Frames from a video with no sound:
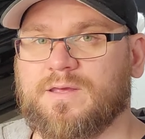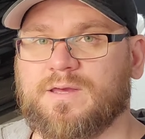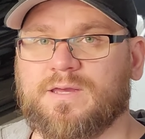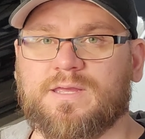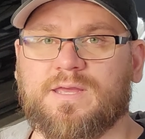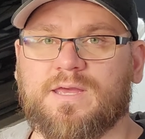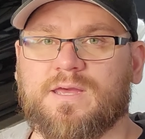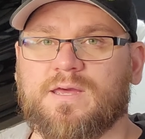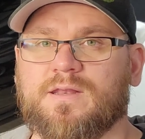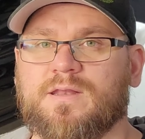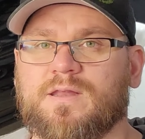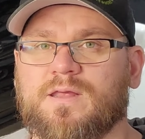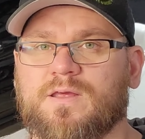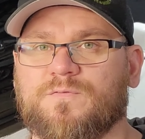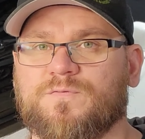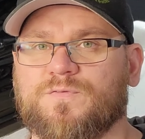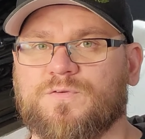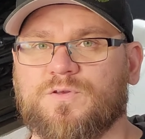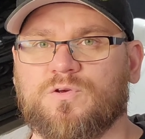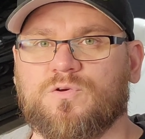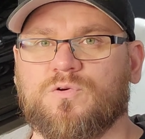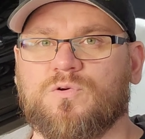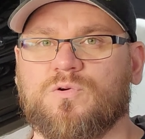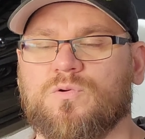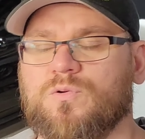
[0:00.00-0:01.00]
Again,
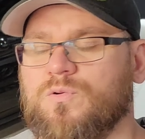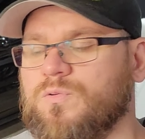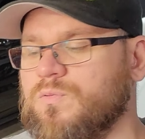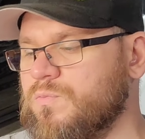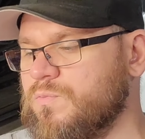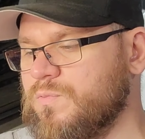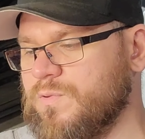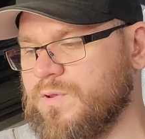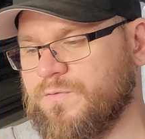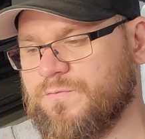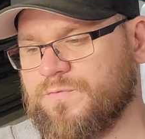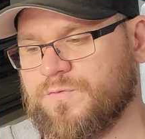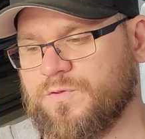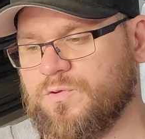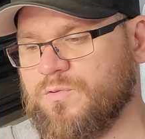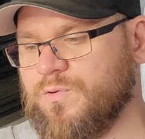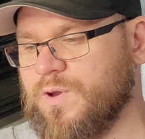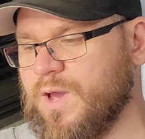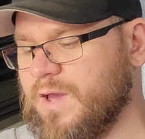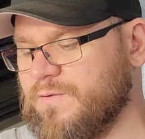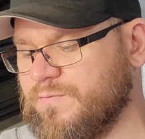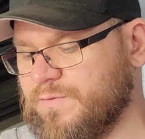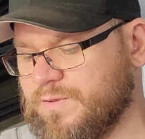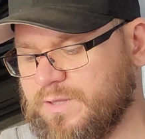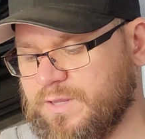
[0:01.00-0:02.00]
if you
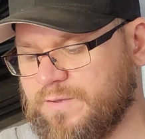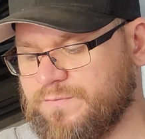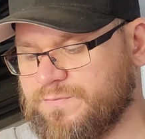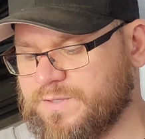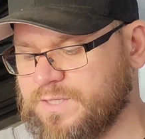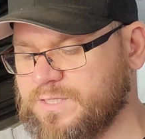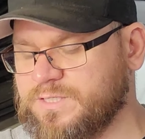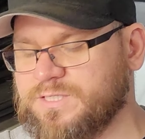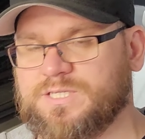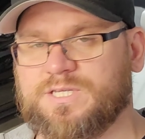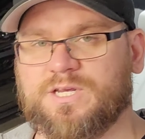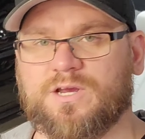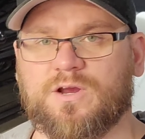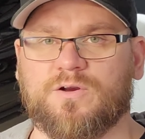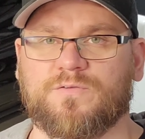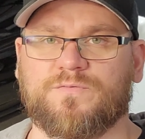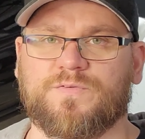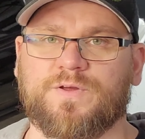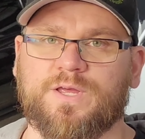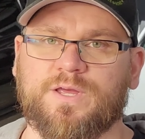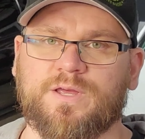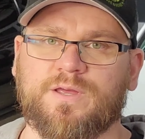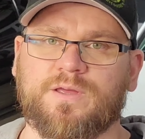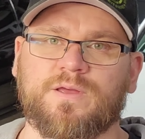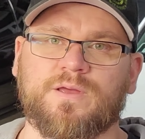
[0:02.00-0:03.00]
have a lifted
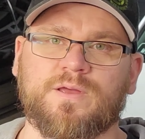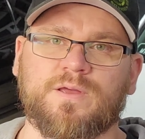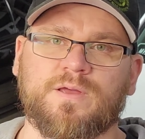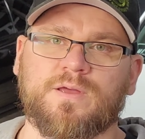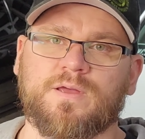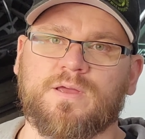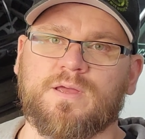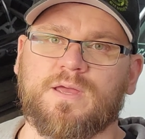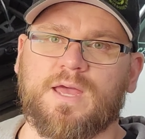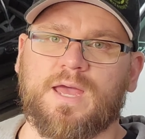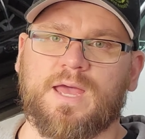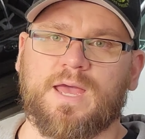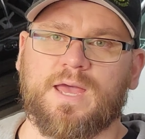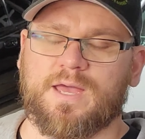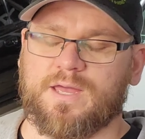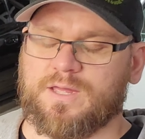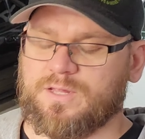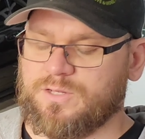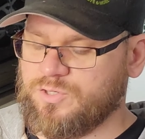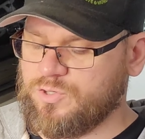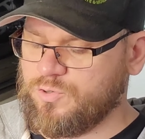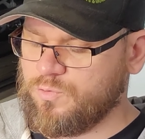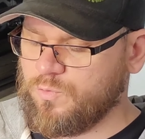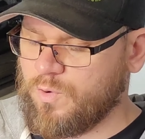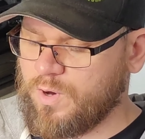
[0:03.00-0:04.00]
CRV
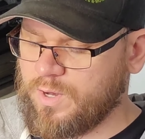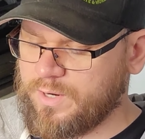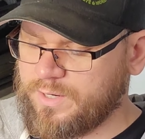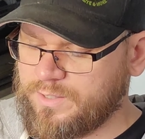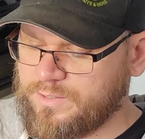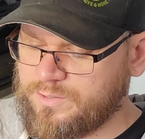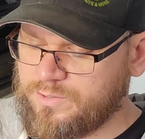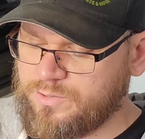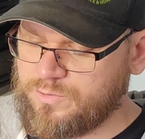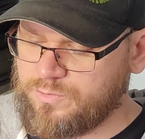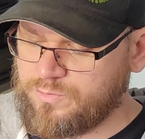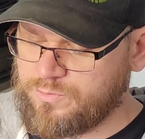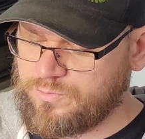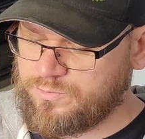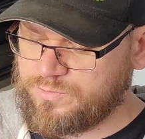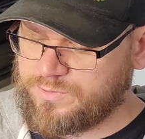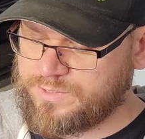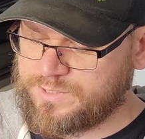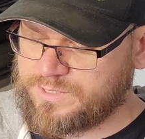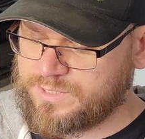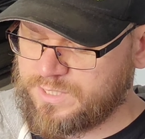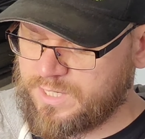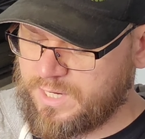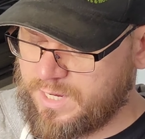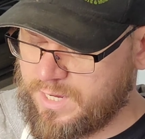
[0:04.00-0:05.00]
and you want to
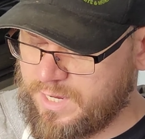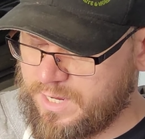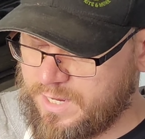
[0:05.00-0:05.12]
use